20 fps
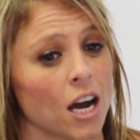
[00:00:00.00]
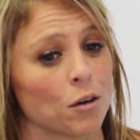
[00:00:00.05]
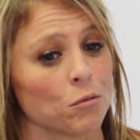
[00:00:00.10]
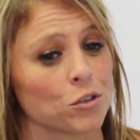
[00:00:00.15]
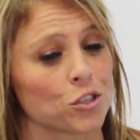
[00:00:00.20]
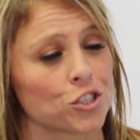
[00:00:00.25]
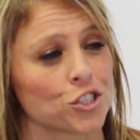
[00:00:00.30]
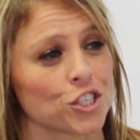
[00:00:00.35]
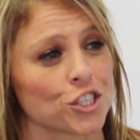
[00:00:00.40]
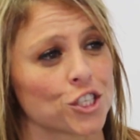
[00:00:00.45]
How
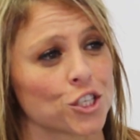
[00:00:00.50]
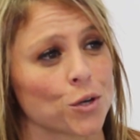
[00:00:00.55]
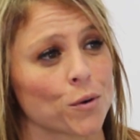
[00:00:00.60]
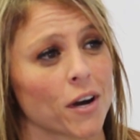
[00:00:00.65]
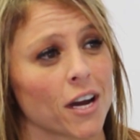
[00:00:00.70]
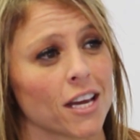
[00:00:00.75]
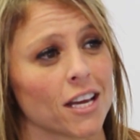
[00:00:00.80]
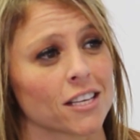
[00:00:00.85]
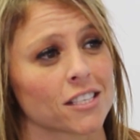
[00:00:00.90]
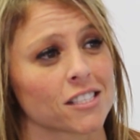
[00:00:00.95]
is
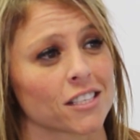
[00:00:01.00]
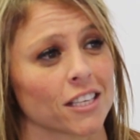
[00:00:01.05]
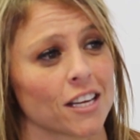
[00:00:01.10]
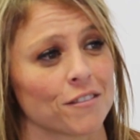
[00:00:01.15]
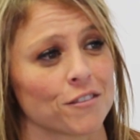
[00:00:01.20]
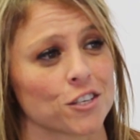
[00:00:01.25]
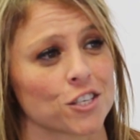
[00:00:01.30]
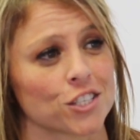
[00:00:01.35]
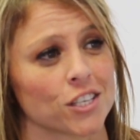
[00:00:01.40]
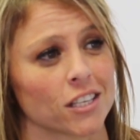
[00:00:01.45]
G2IS
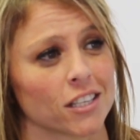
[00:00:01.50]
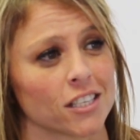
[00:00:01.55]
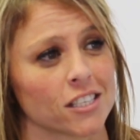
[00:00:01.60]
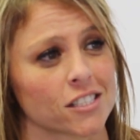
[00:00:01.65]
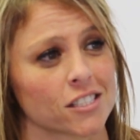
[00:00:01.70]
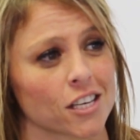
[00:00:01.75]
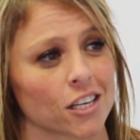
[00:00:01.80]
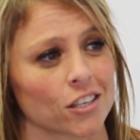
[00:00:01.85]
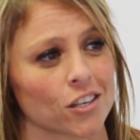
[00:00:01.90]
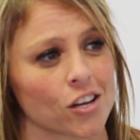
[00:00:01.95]
leveraging
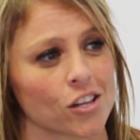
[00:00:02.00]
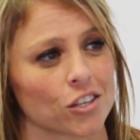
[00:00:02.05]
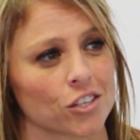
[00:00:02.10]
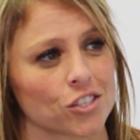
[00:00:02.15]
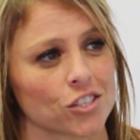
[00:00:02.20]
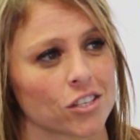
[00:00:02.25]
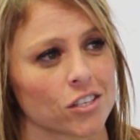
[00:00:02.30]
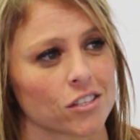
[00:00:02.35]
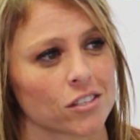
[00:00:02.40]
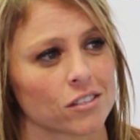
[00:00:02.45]
these
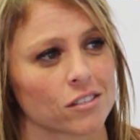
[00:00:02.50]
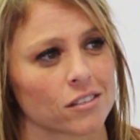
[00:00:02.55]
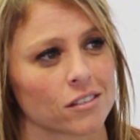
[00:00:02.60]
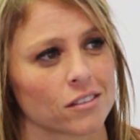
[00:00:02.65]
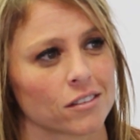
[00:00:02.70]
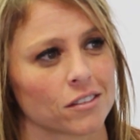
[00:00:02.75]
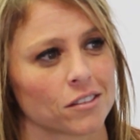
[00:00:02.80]
technologies?